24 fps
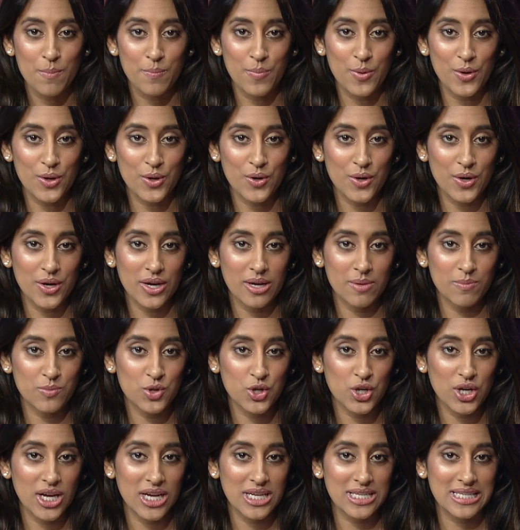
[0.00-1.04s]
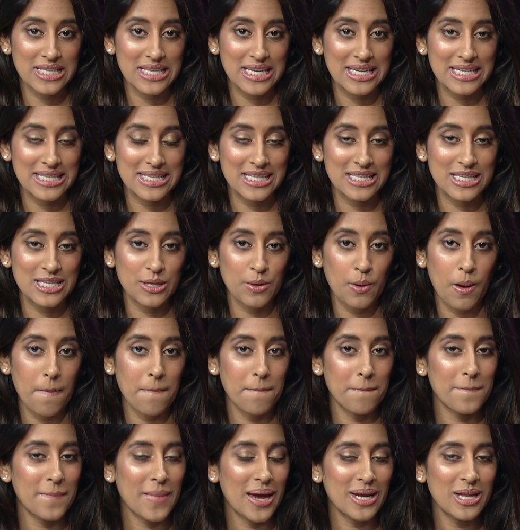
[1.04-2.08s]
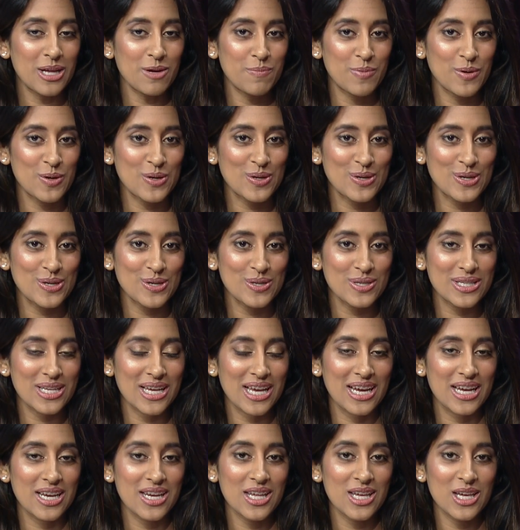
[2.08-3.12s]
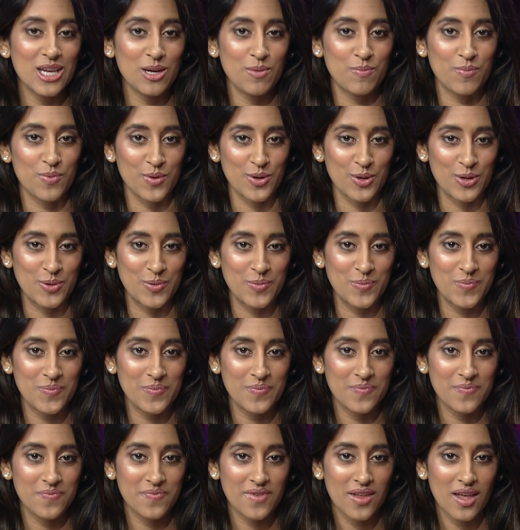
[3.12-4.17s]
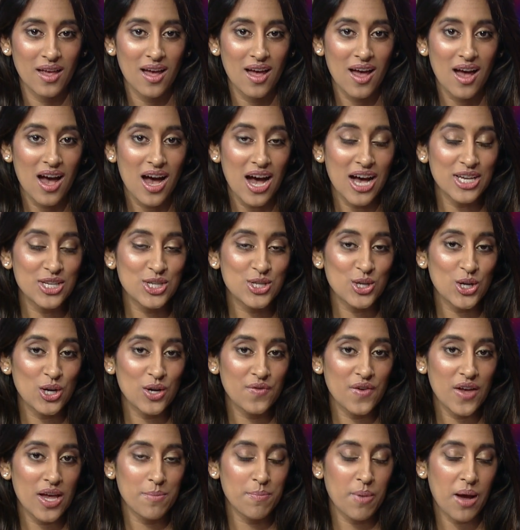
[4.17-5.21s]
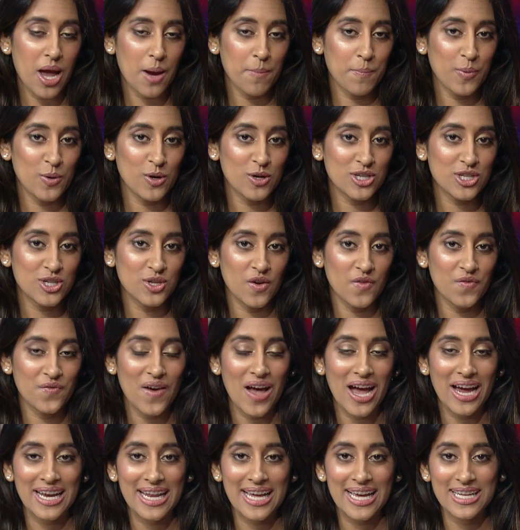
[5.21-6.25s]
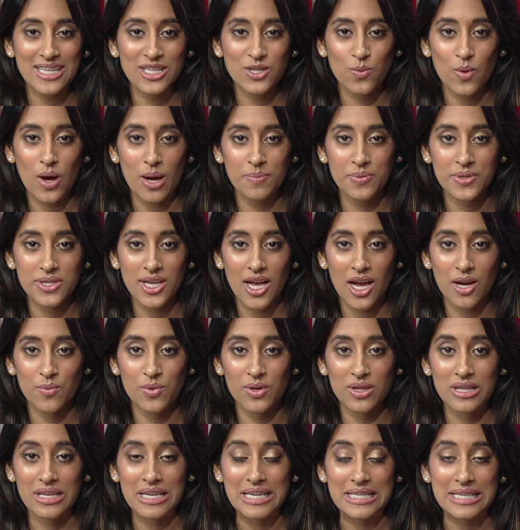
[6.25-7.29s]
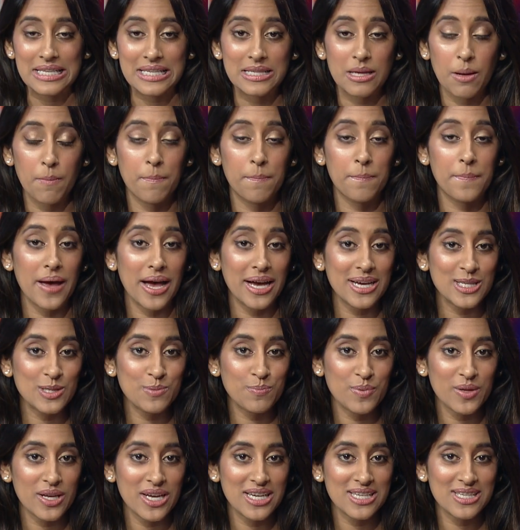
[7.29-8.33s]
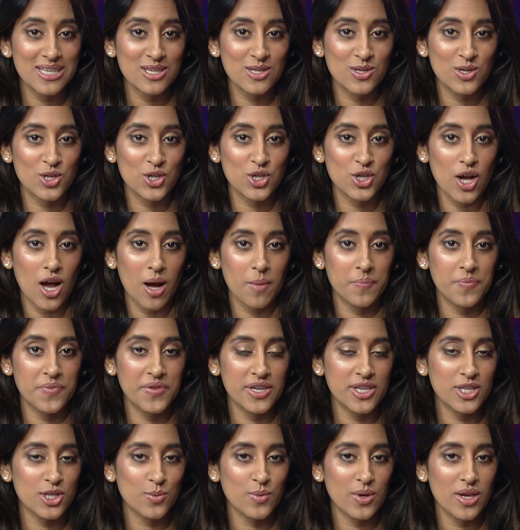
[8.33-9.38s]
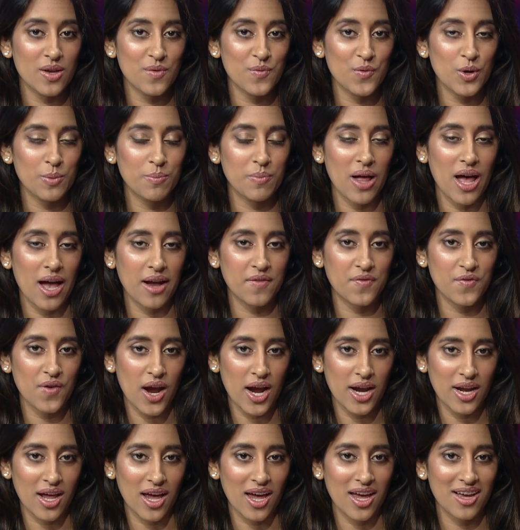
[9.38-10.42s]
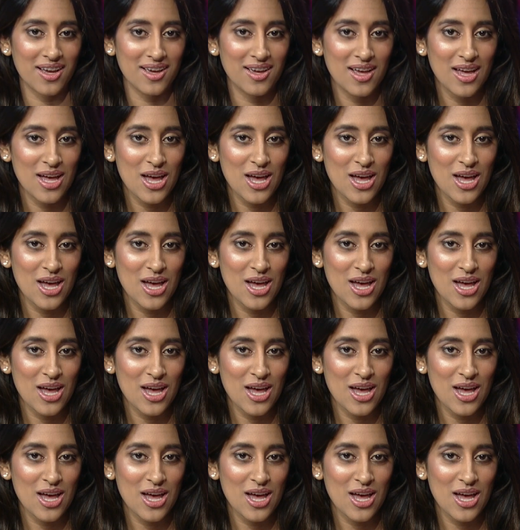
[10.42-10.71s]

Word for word: Burgerim translates to many burgers in Hebrew. A survey by a personal finance website releases the best places to shop this week for Black Friday.